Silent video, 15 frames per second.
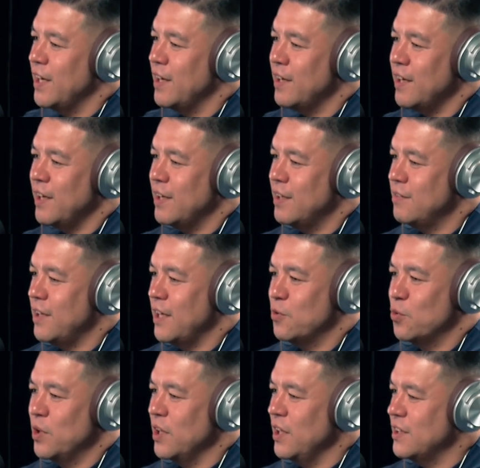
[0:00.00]

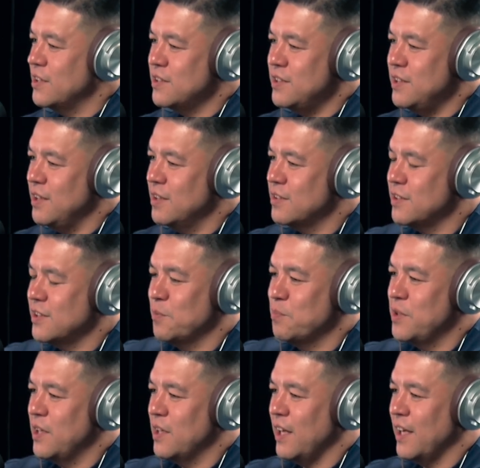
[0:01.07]
and really seeing
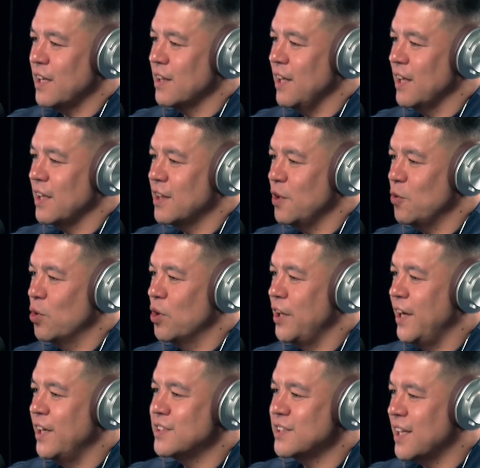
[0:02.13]
something like like they were
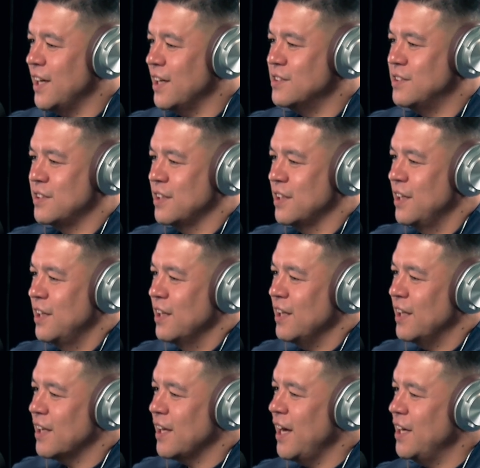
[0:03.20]
his kids.
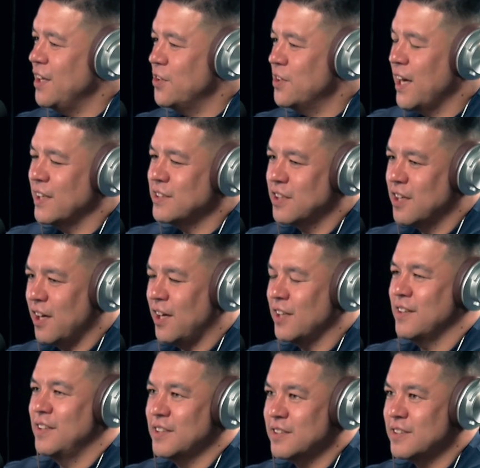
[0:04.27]
Like, hey, you guys
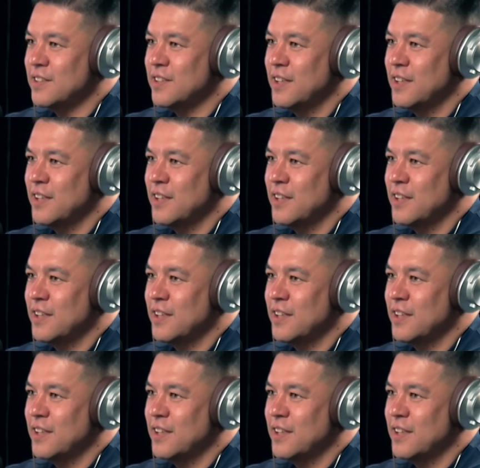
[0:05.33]
got this.